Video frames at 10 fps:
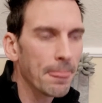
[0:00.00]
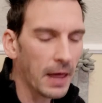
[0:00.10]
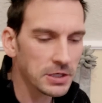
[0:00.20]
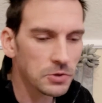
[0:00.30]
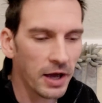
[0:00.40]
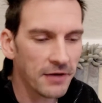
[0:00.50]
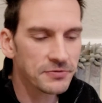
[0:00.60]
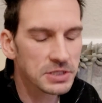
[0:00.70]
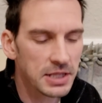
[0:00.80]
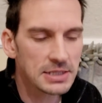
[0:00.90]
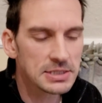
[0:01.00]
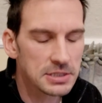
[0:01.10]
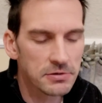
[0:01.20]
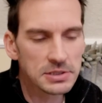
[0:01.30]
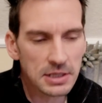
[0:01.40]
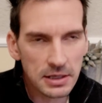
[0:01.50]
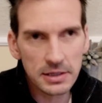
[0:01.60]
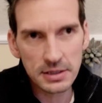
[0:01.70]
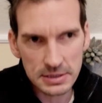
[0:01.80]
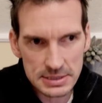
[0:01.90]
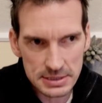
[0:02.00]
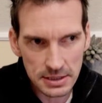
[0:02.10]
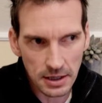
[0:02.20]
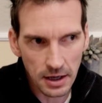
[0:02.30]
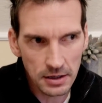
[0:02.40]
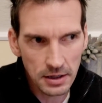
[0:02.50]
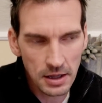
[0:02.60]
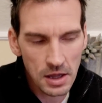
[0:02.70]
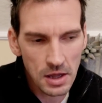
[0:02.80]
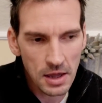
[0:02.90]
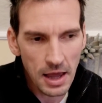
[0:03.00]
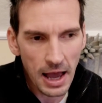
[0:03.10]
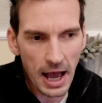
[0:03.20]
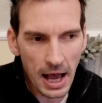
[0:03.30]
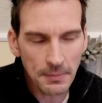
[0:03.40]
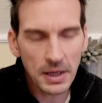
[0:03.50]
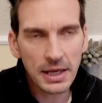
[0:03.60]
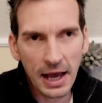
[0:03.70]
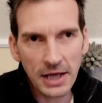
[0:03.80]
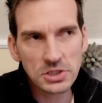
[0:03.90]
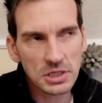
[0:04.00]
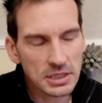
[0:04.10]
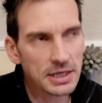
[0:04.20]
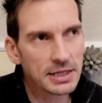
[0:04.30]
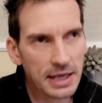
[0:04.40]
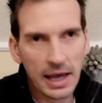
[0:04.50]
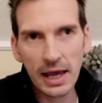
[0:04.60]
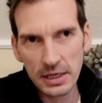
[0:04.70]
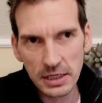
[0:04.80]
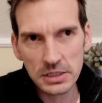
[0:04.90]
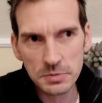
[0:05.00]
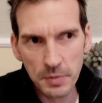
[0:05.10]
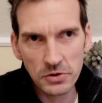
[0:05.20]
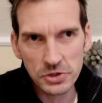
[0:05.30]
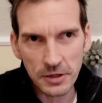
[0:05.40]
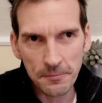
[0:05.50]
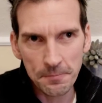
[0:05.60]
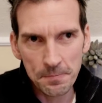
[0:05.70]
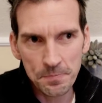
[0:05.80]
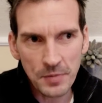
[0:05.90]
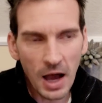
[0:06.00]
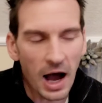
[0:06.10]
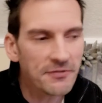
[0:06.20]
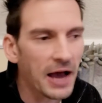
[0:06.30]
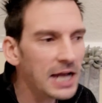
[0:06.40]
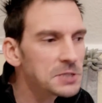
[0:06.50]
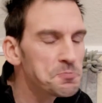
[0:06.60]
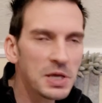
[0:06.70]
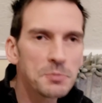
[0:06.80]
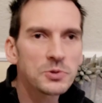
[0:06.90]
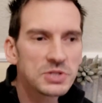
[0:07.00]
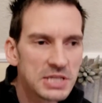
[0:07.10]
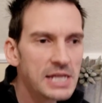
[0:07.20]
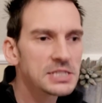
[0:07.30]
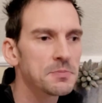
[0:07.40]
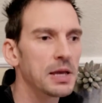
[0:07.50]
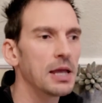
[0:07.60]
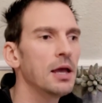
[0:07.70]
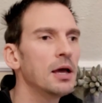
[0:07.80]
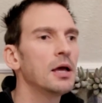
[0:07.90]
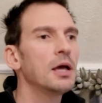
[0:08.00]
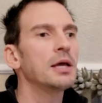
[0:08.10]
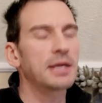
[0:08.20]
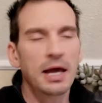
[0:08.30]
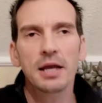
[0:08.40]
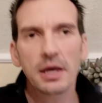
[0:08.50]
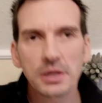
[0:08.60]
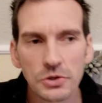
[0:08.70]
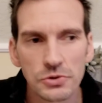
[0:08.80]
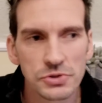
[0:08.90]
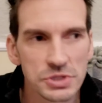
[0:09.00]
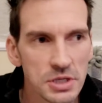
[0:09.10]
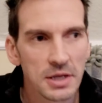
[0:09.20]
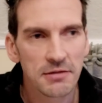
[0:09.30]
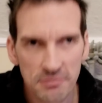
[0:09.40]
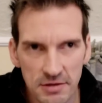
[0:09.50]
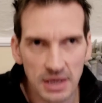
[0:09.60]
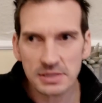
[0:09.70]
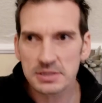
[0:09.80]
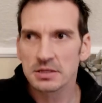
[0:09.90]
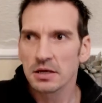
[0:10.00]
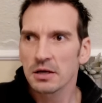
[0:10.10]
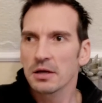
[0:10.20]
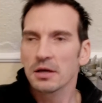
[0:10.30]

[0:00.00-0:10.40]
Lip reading: and you have to then seriously consider, am I actually going to get any exposure? I've had people say to me, can I use this?